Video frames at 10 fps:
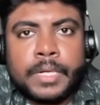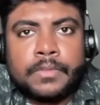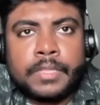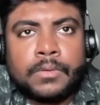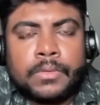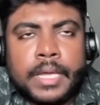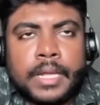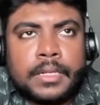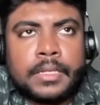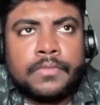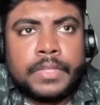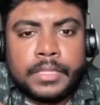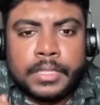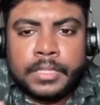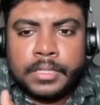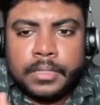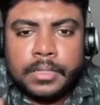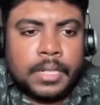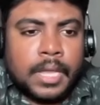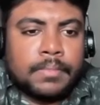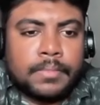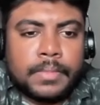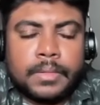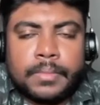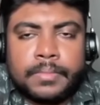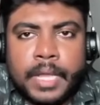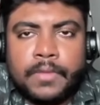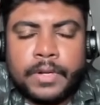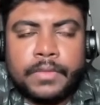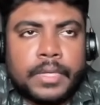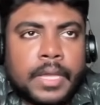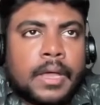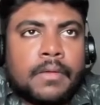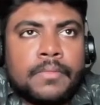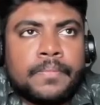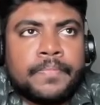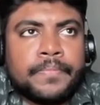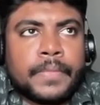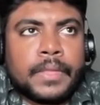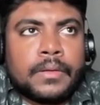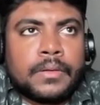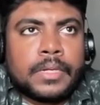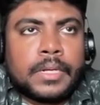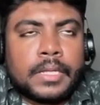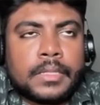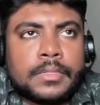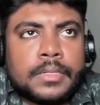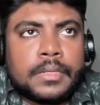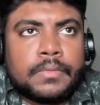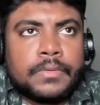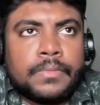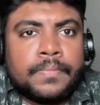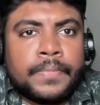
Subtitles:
But without that, with this time frame we have to conduct this interview,